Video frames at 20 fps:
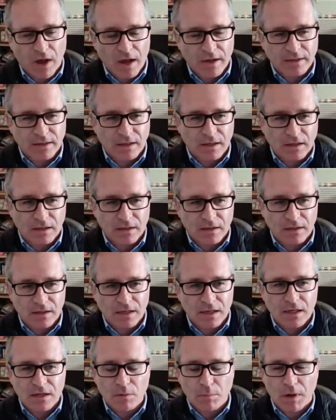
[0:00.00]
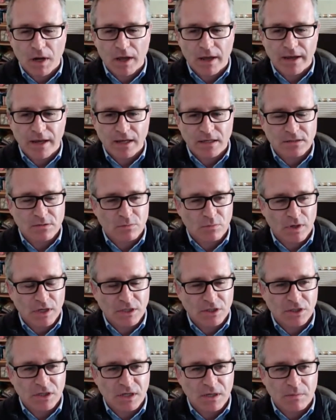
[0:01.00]
I think the EIS
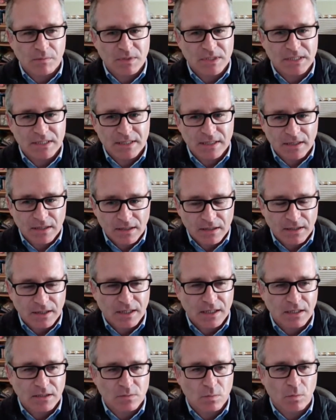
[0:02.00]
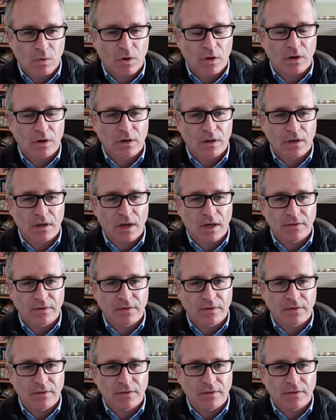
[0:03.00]
regime still needs work.